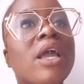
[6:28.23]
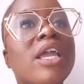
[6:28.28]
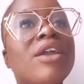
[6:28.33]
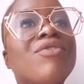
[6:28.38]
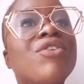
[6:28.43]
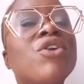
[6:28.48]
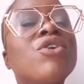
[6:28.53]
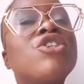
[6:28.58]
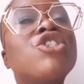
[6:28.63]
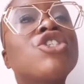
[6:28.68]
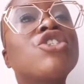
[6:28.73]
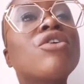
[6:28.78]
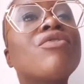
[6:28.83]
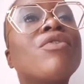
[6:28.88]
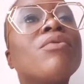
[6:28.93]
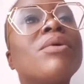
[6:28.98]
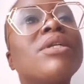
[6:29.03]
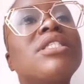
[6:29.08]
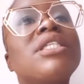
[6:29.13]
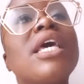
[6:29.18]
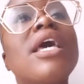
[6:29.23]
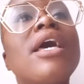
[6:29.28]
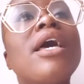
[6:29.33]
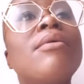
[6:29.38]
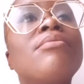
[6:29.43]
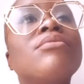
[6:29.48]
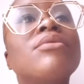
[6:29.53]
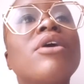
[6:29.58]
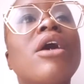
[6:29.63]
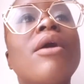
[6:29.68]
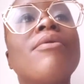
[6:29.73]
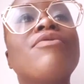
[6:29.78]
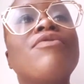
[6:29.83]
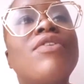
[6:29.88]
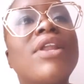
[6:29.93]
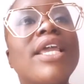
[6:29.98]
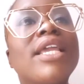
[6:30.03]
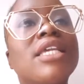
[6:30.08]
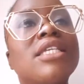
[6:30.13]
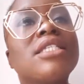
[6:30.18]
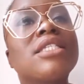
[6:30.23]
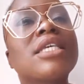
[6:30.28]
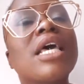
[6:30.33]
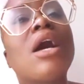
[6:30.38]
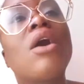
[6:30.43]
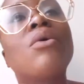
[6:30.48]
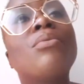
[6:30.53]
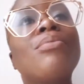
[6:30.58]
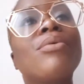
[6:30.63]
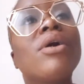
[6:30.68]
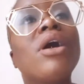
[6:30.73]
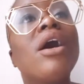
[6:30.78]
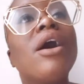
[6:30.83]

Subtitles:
if you suffer with flaky scalp,